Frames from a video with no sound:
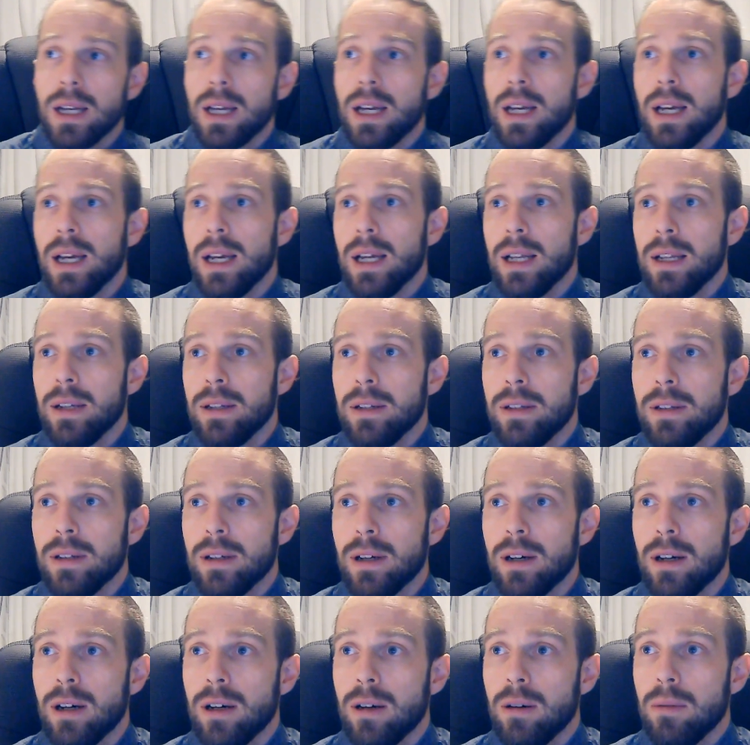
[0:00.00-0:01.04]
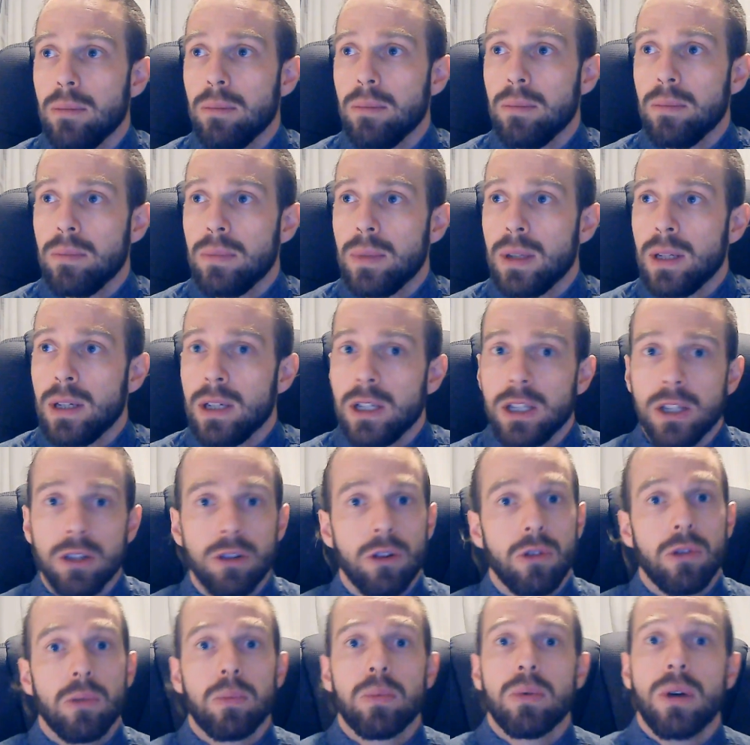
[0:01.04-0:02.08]
And,
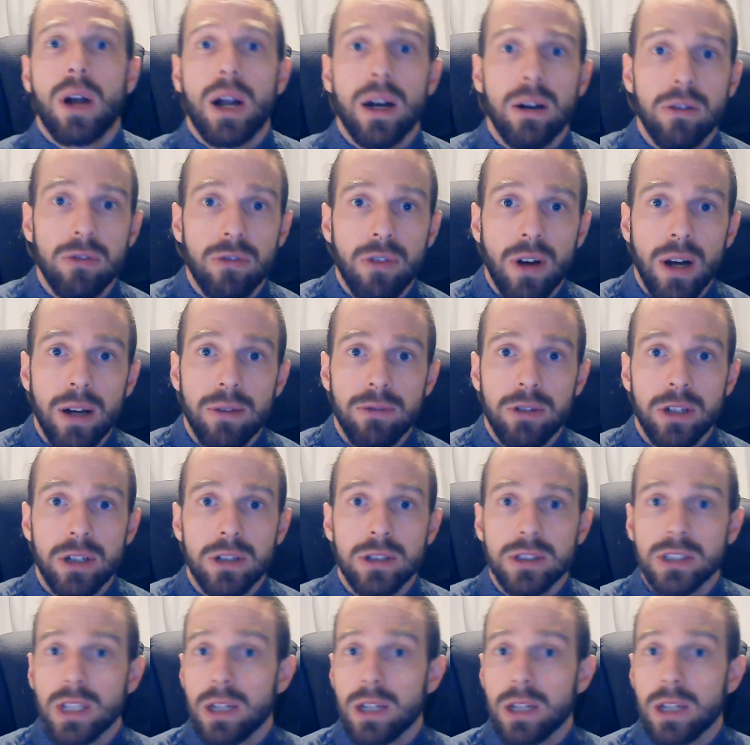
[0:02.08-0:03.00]
the prior 5 years,